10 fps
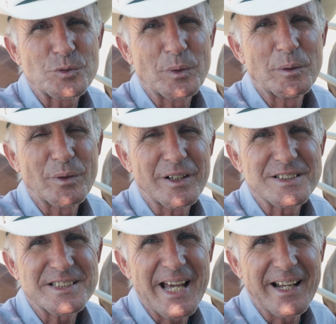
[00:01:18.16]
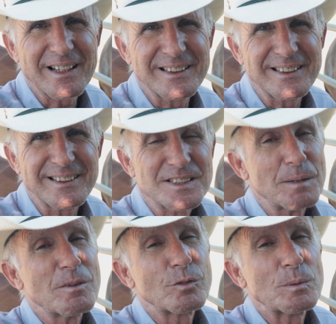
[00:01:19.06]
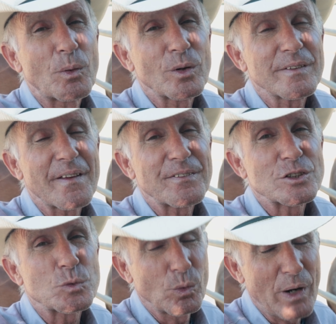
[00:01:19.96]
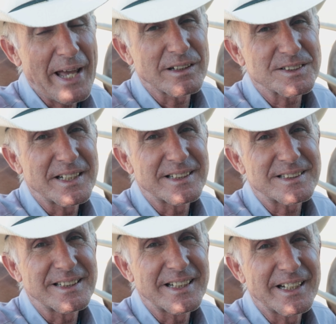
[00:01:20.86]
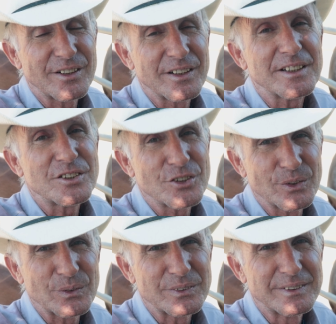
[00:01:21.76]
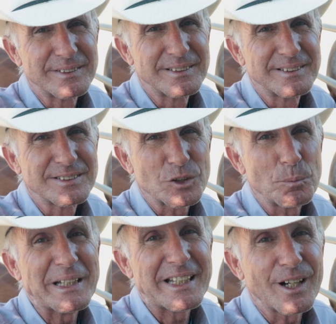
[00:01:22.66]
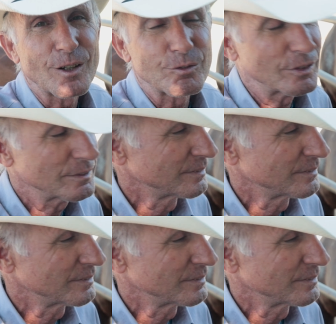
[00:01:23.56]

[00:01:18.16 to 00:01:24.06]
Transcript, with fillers: as we were unsaddling. Some have reported that there's rattlesnakes in the area too, so be careful.